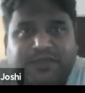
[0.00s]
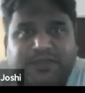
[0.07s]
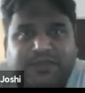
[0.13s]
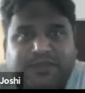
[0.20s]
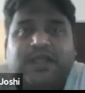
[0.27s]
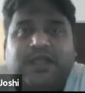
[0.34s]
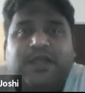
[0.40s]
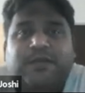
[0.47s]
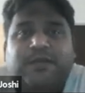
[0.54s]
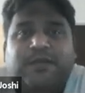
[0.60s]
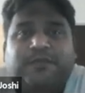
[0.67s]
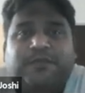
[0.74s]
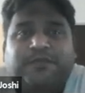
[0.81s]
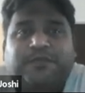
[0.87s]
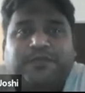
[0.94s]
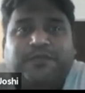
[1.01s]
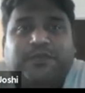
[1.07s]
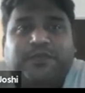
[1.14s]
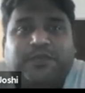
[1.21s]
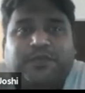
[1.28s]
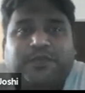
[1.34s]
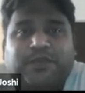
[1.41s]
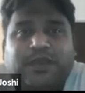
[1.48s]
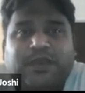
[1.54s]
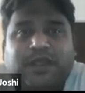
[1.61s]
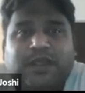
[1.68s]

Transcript: [no speech]